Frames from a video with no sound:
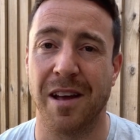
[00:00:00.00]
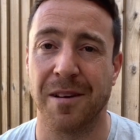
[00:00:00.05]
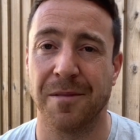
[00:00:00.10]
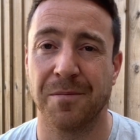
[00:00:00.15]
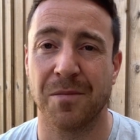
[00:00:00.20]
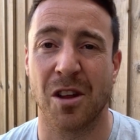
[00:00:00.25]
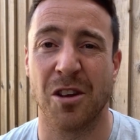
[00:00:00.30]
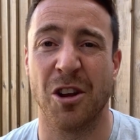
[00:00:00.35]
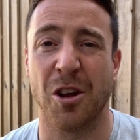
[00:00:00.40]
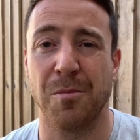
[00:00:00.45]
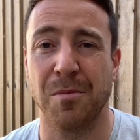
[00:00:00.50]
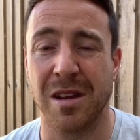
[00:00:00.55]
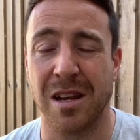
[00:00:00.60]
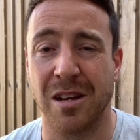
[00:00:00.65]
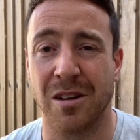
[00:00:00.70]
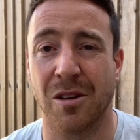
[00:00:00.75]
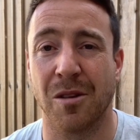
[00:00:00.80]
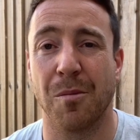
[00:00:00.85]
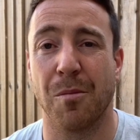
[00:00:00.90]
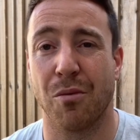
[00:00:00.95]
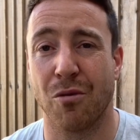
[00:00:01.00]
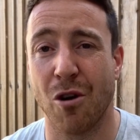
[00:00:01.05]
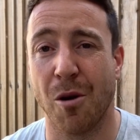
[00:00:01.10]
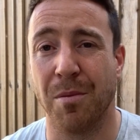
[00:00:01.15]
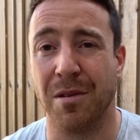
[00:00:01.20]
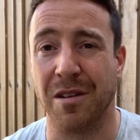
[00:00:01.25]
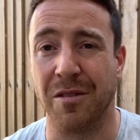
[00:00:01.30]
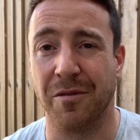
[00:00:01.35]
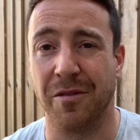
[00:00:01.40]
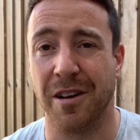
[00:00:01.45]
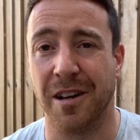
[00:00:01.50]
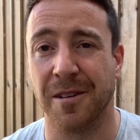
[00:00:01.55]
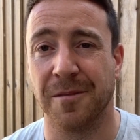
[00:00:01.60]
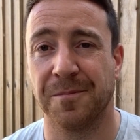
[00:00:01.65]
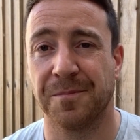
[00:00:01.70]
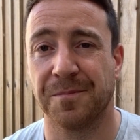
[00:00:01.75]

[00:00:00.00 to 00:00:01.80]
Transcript: and I mean properly fit.